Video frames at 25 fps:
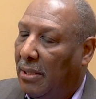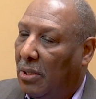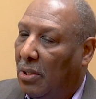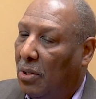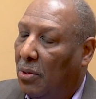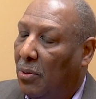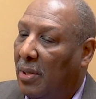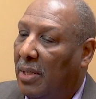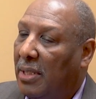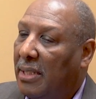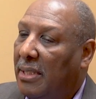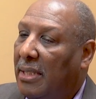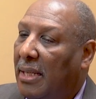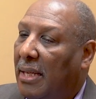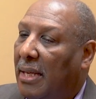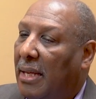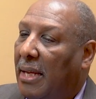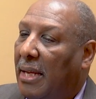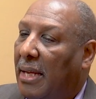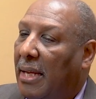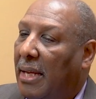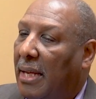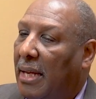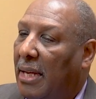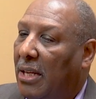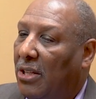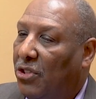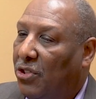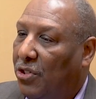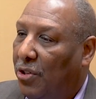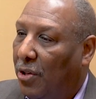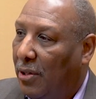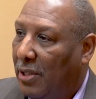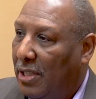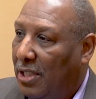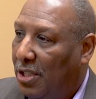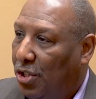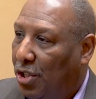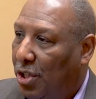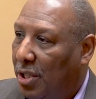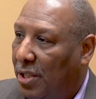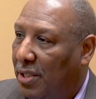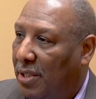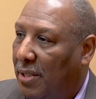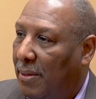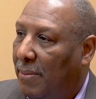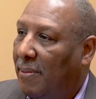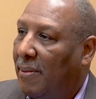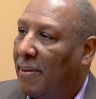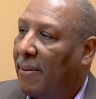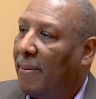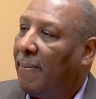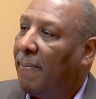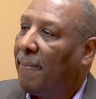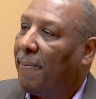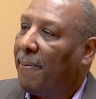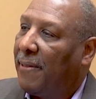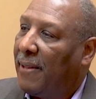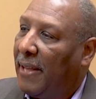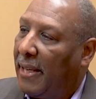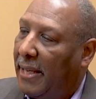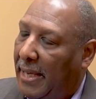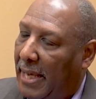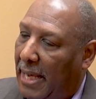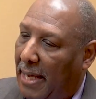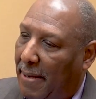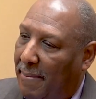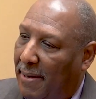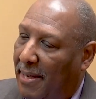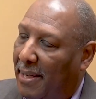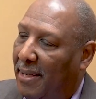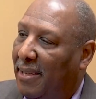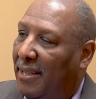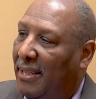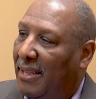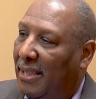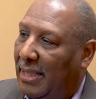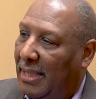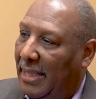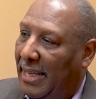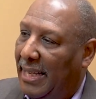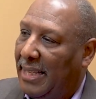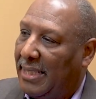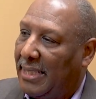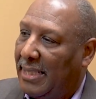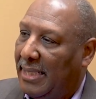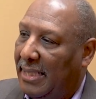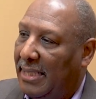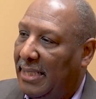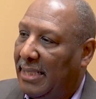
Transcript: Louis, and Shirley Chisholm. They came in the class of